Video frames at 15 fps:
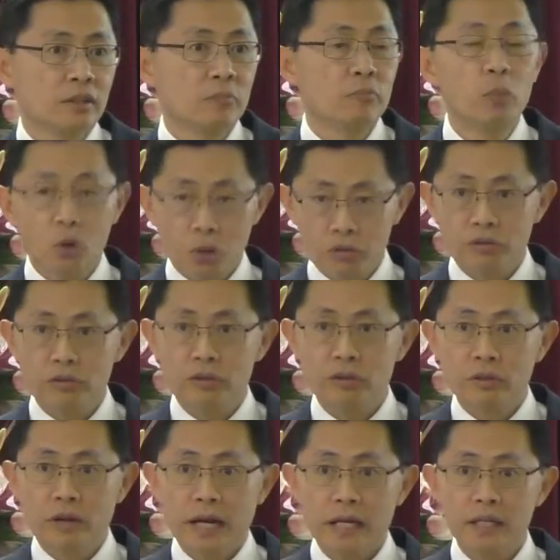Both,
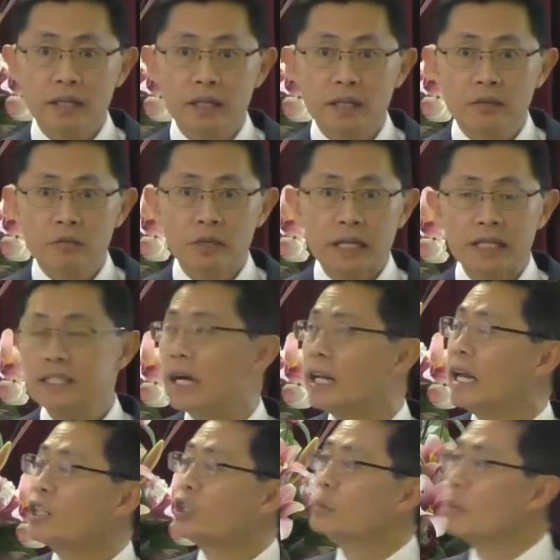right? We can't say I
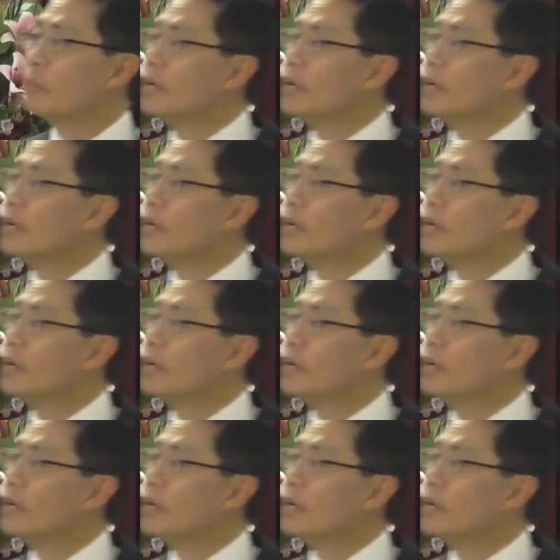lied to my